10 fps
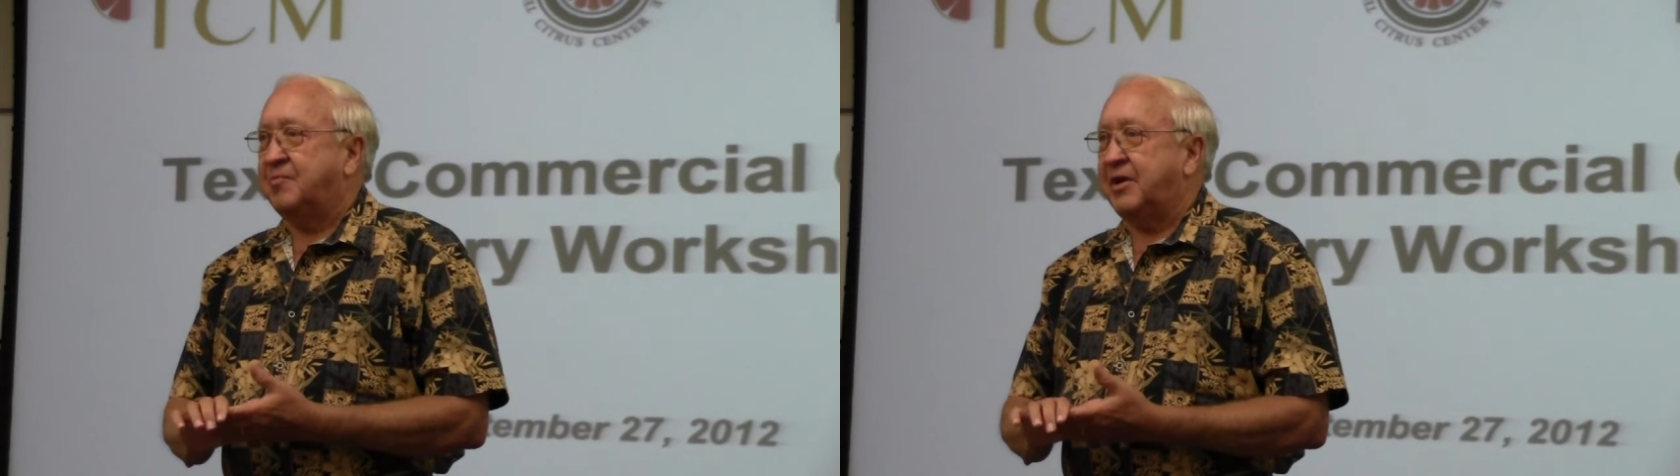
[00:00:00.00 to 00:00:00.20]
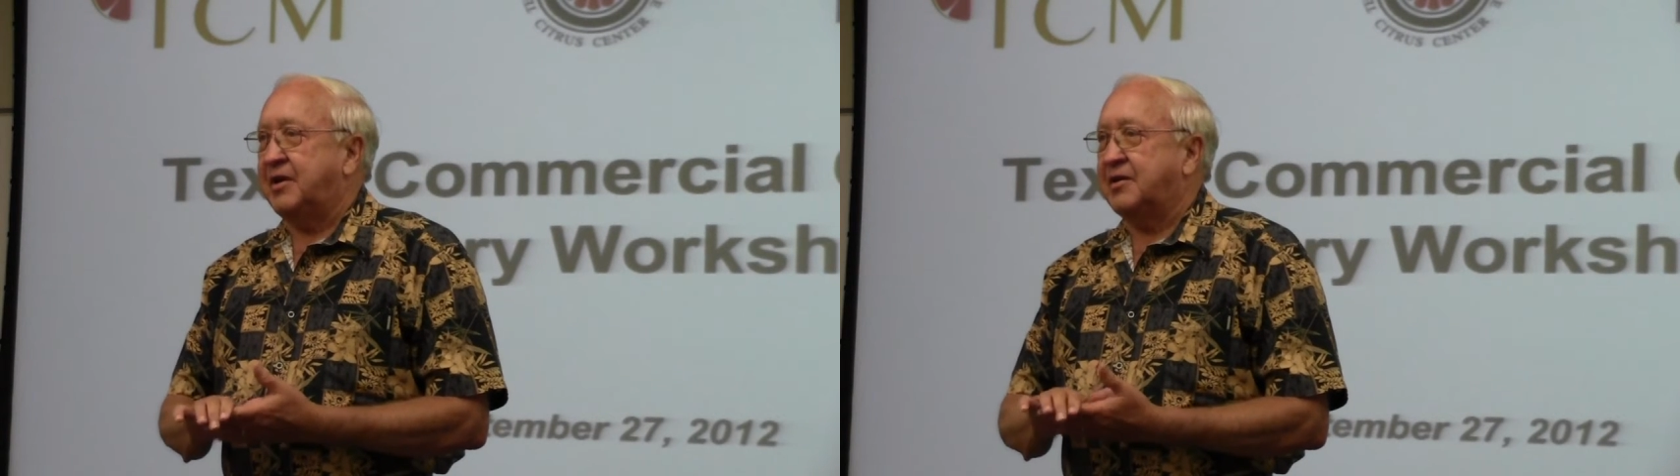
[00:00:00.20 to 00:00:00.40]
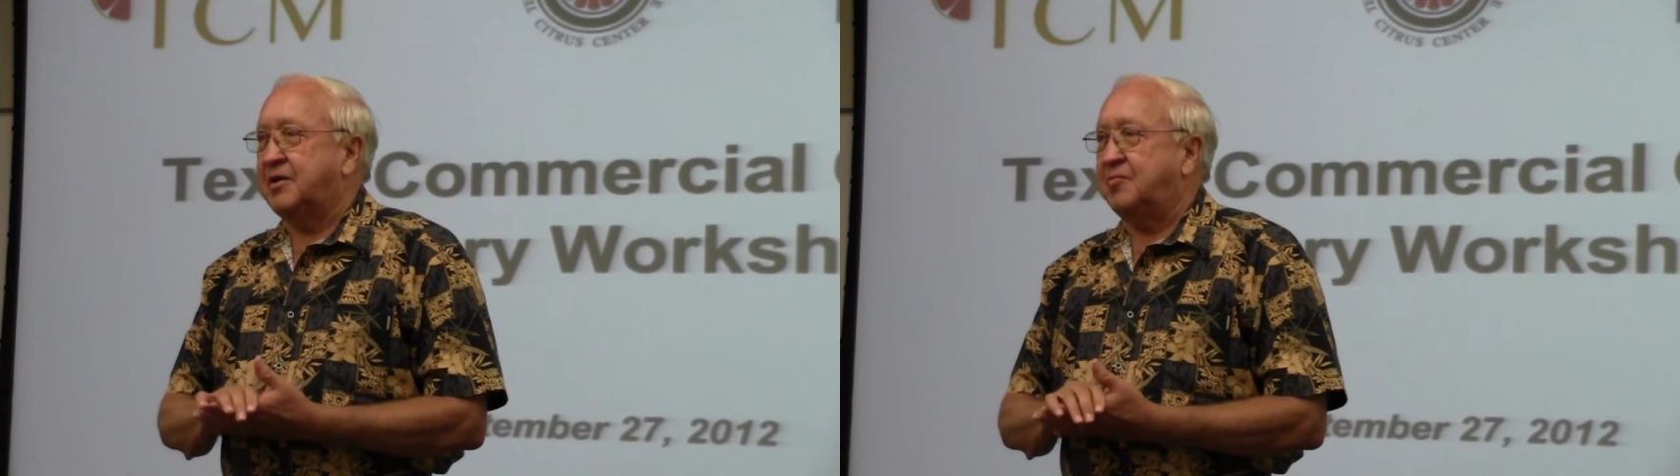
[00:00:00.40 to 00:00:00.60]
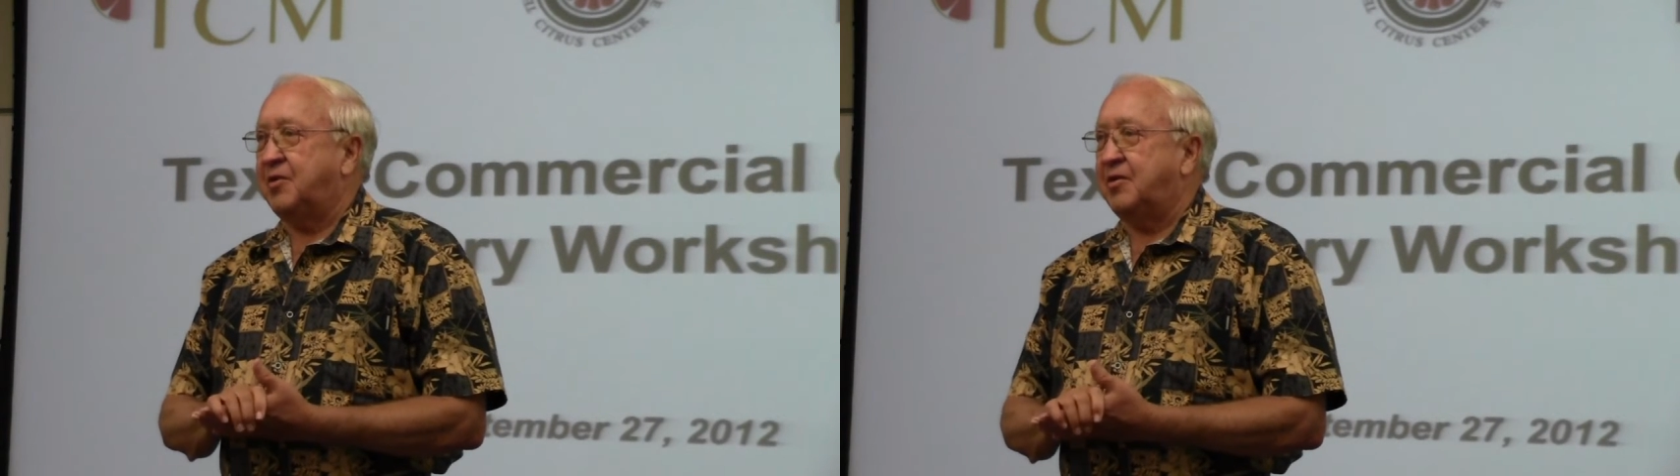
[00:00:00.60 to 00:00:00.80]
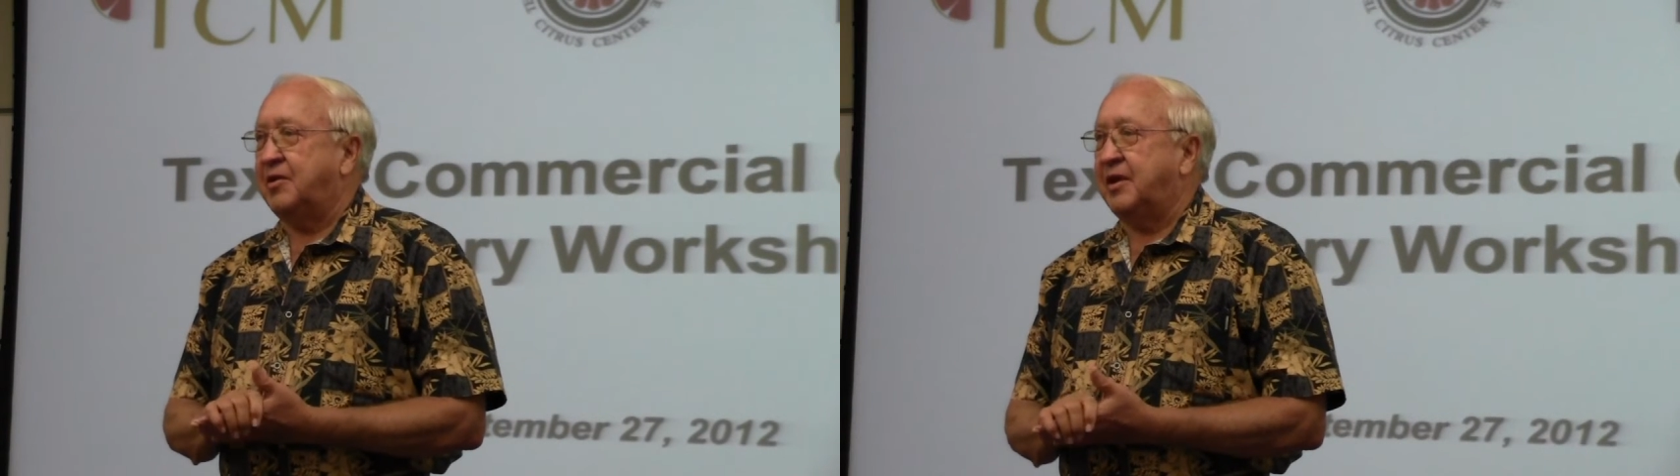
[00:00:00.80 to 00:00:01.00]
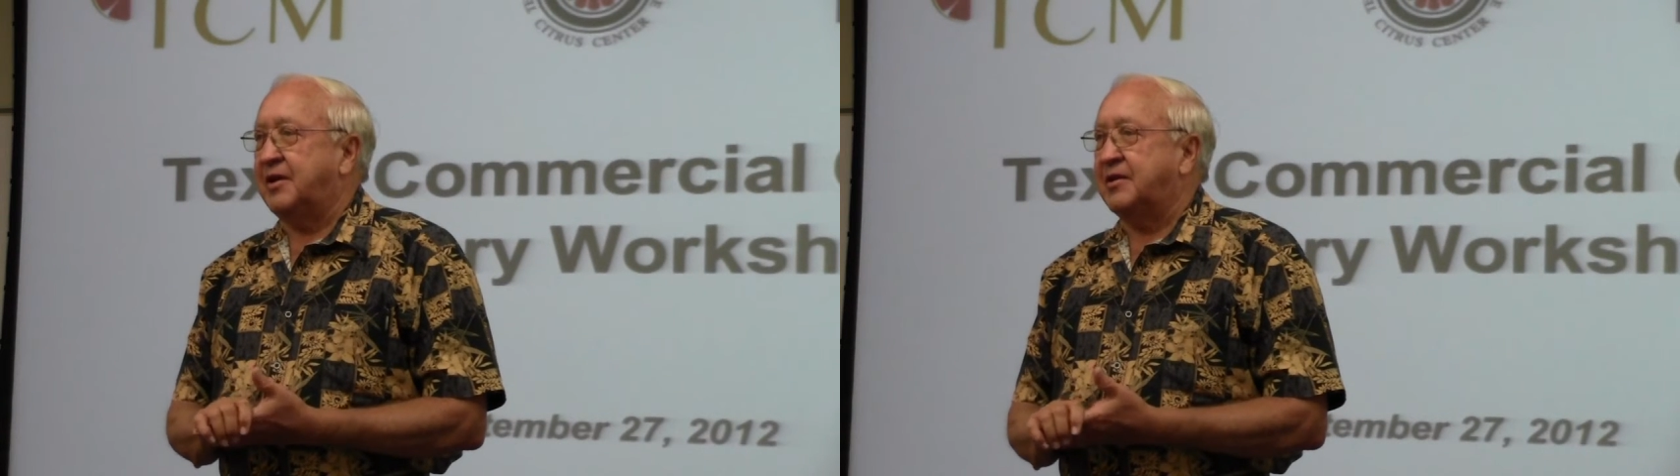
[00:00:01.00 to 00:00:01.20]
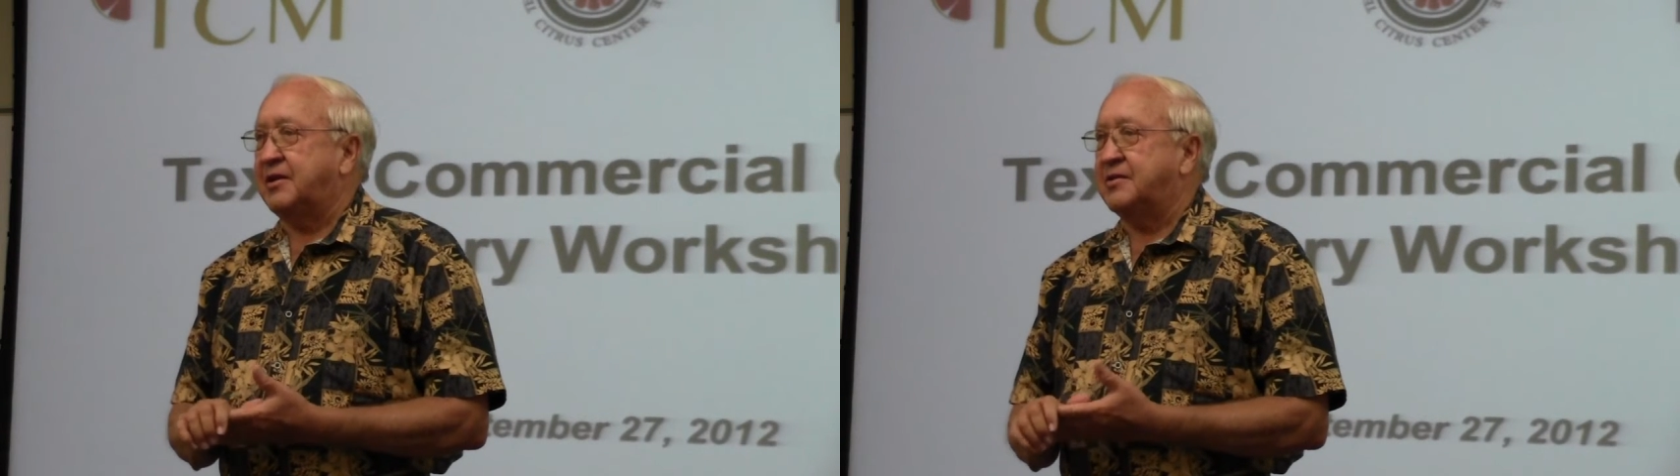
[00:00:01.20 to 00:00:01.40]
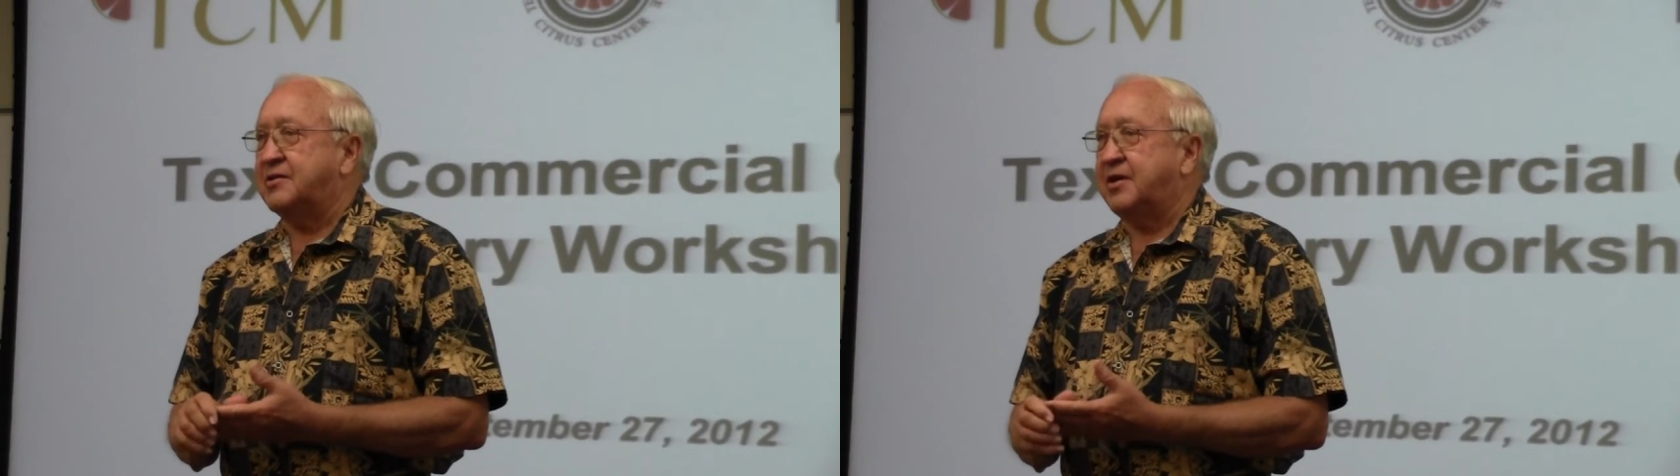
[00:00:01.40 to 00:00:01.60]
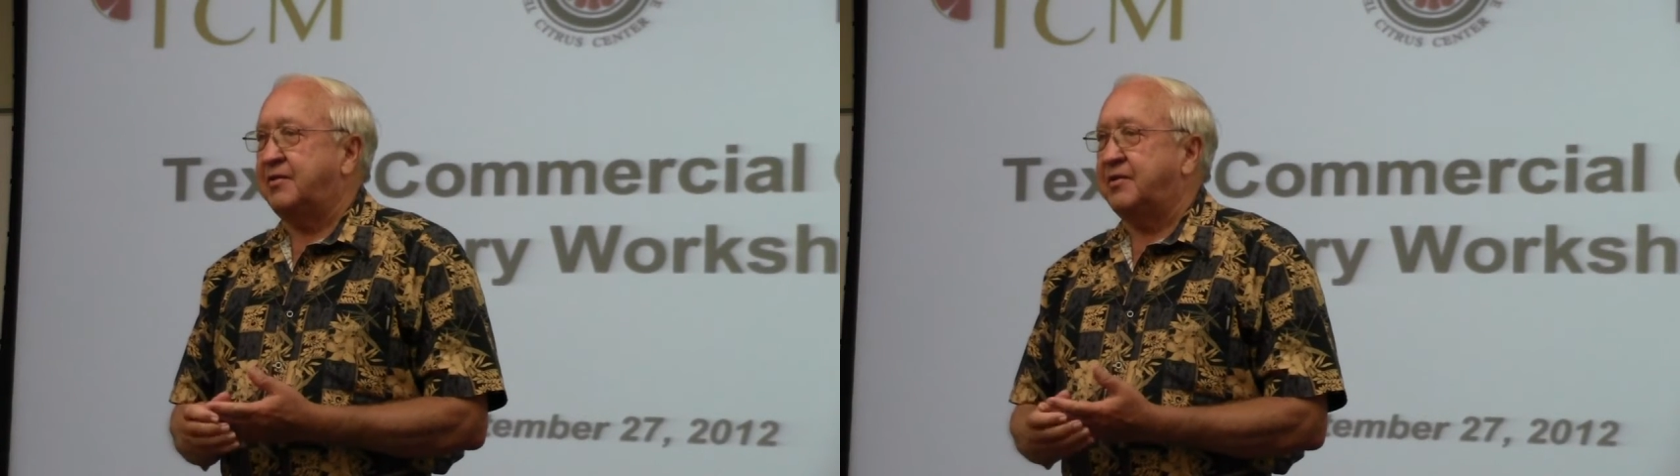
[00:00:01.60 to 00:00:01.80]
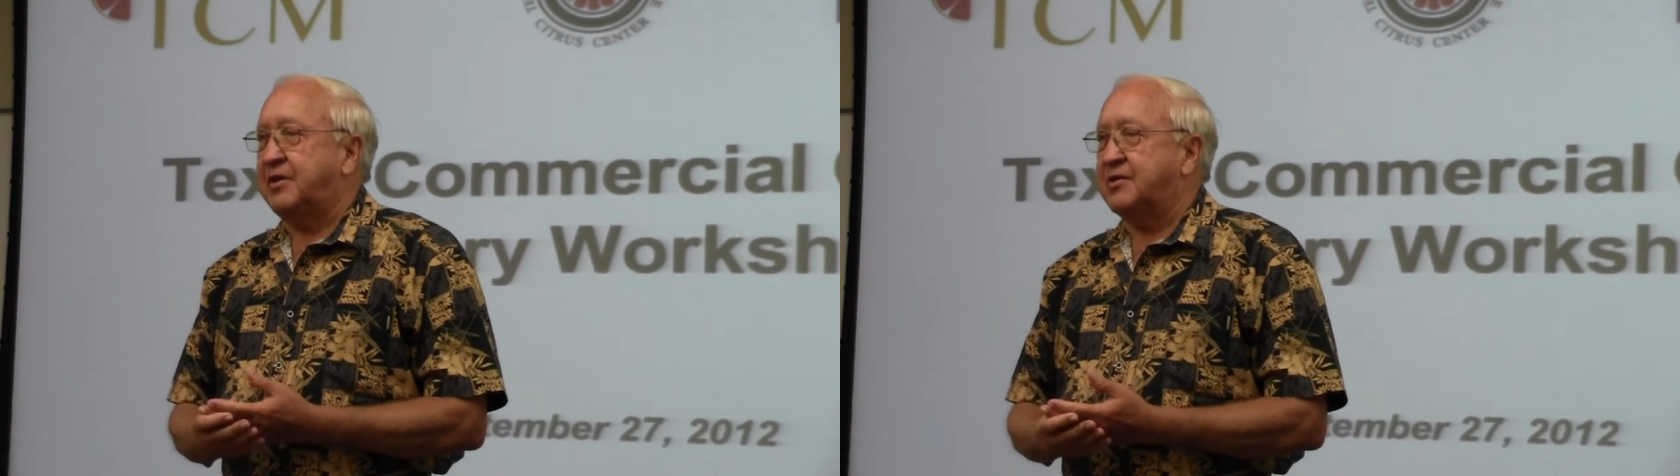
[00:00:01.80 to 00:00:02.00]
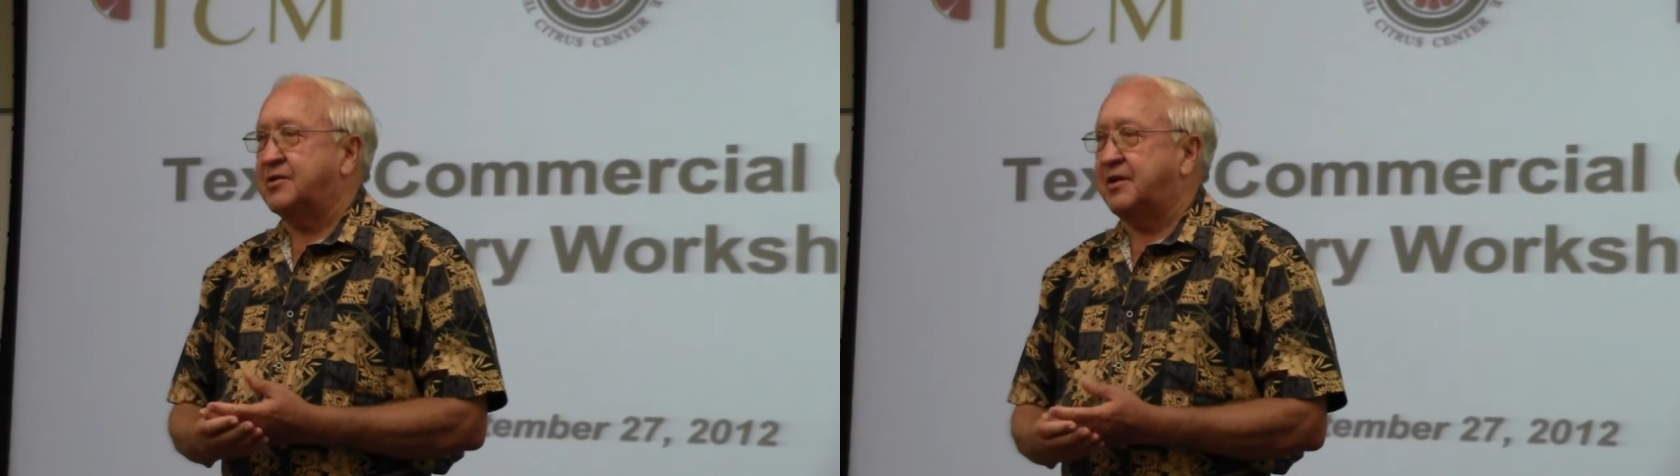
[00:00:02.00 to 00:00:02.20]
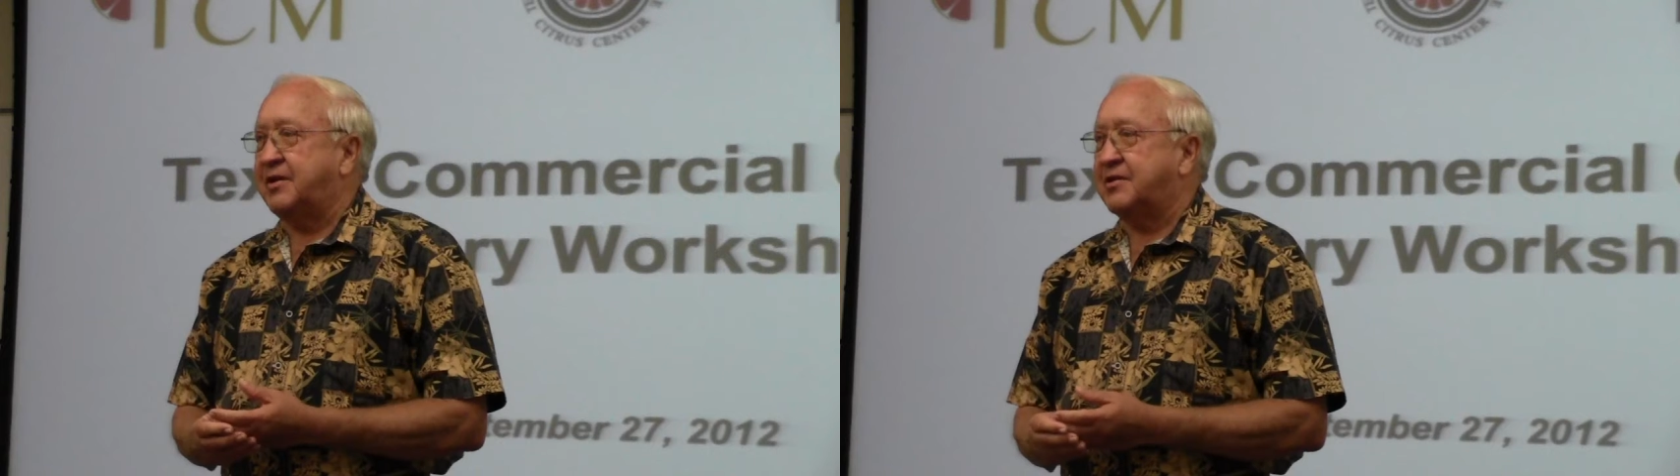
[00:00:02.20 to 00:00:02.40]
back in about 1976.